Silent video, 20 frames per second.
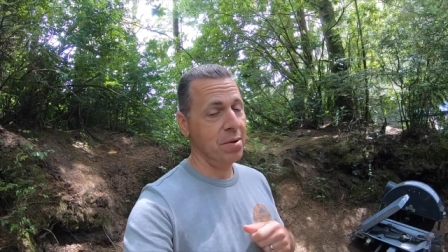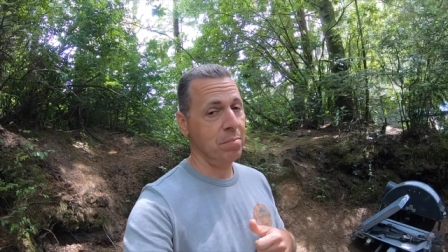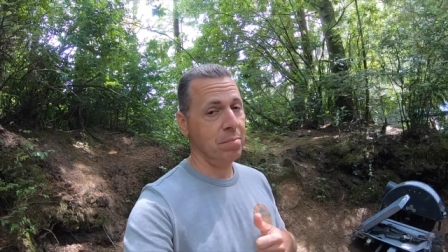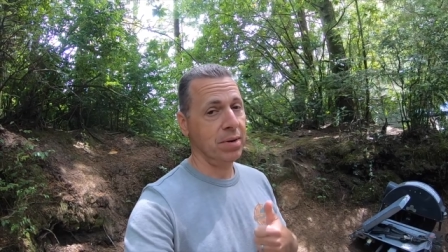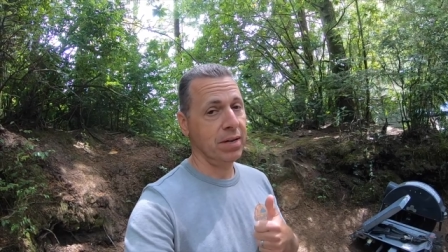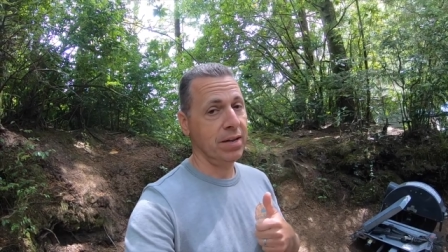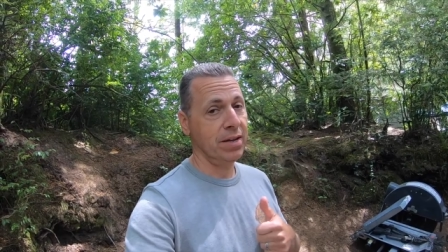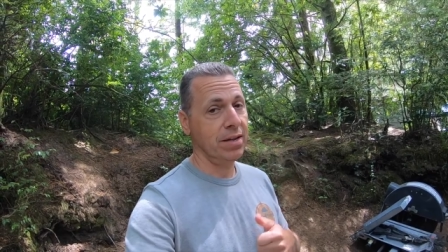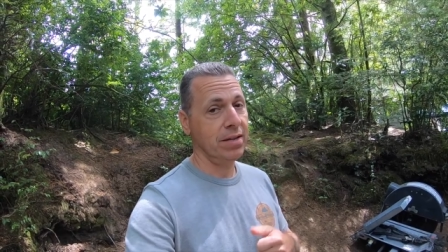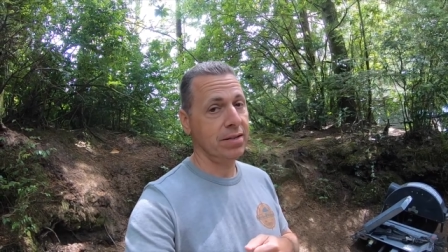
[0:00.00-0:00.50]

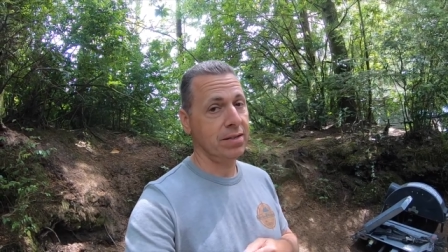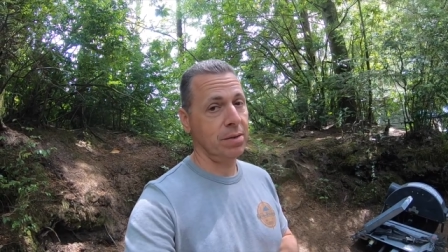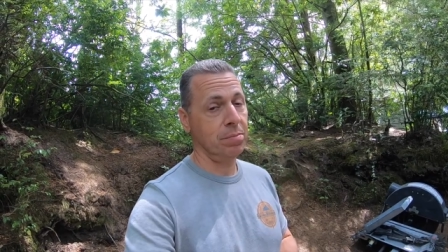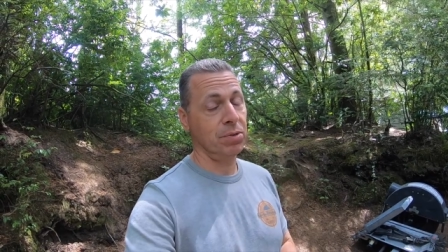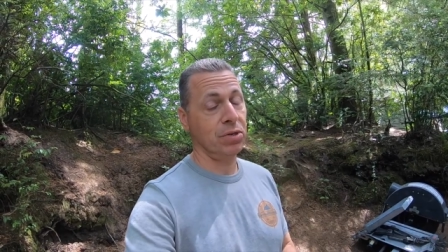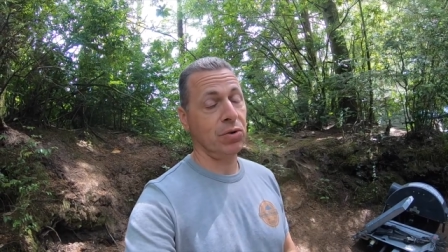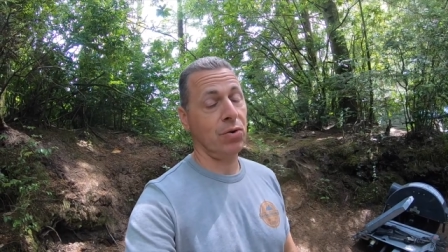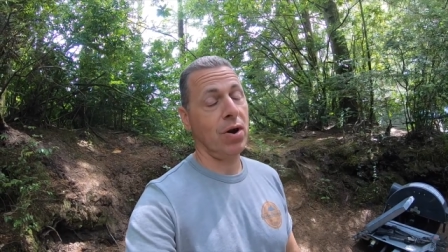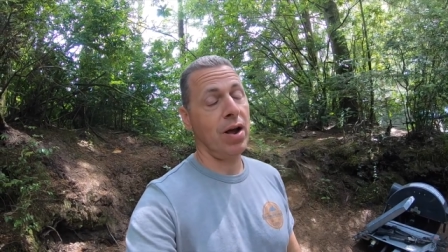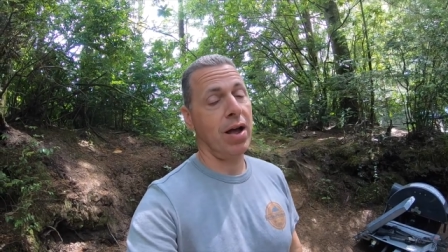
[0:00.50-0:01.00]
please
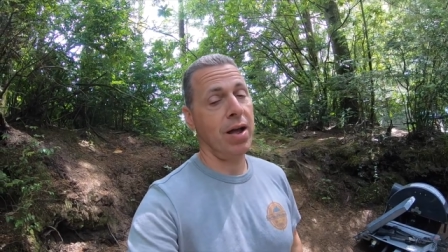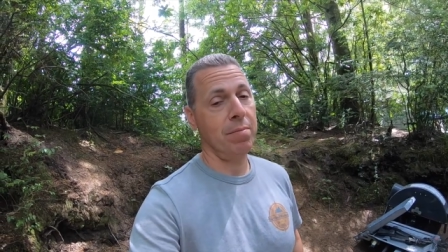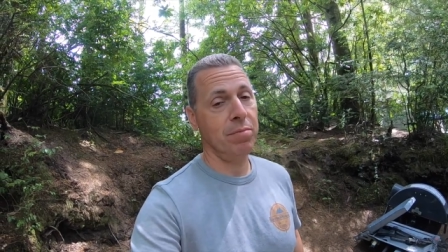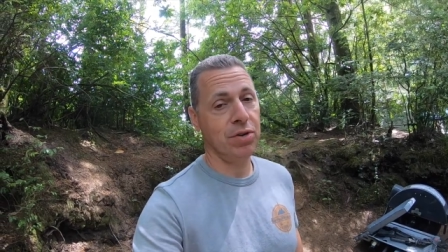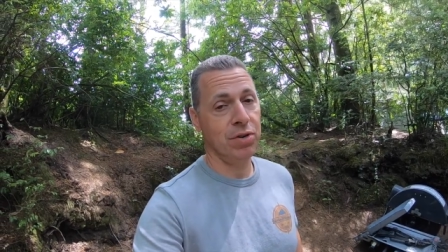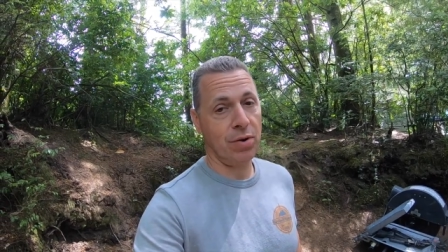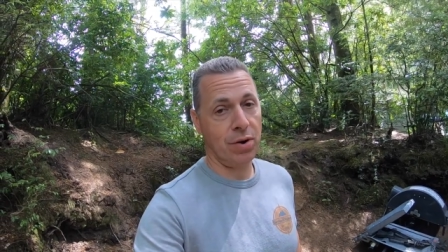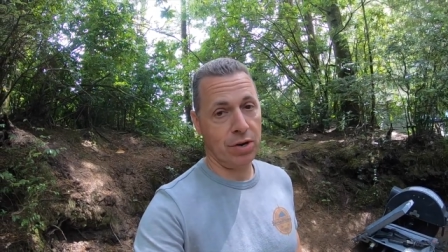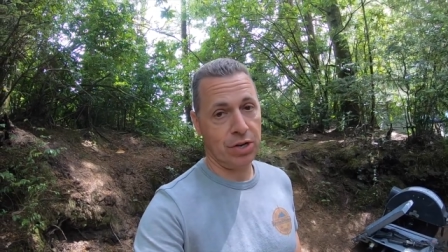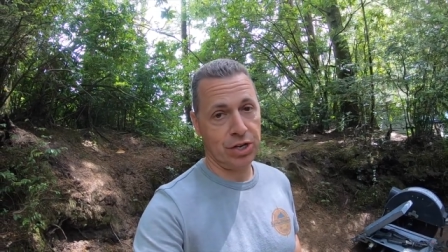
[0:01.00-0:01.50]

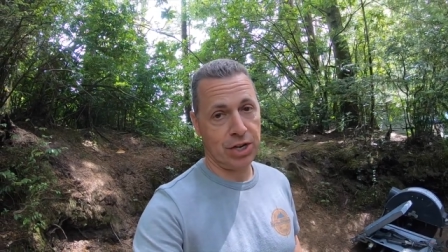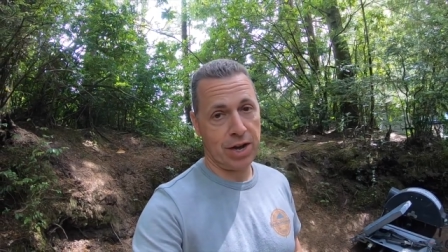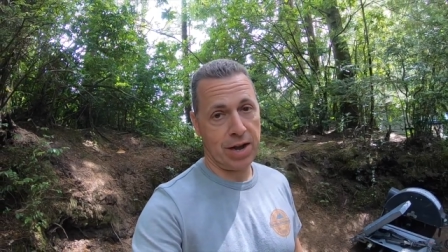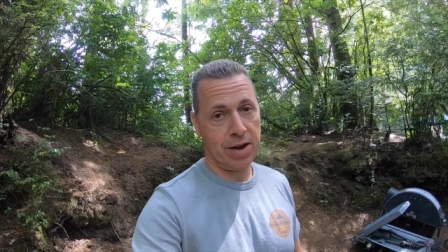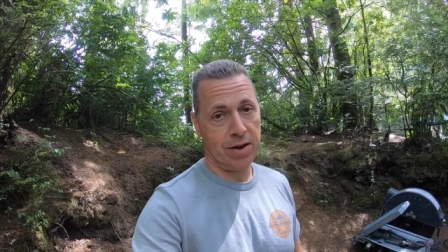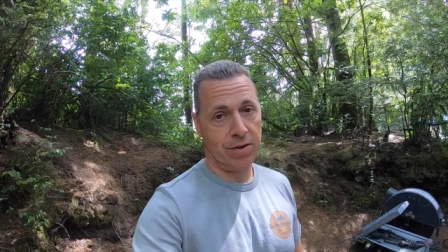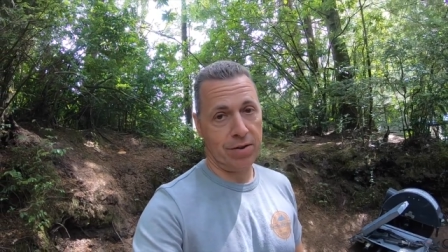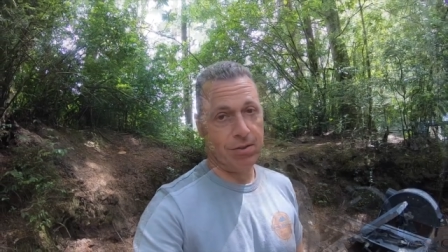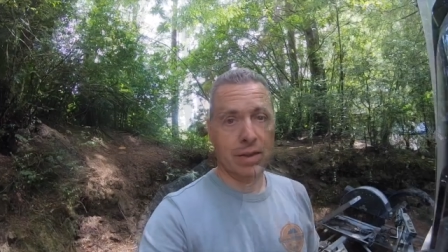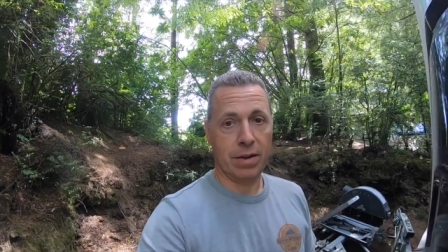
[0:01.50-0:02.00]
subscribe to our
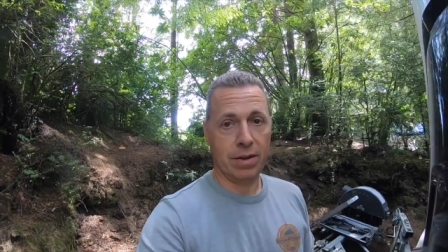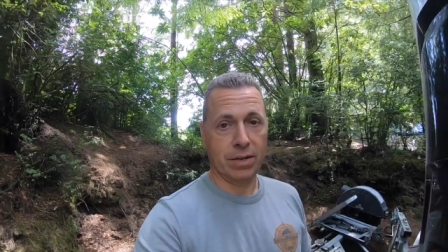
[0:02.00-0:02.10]
channel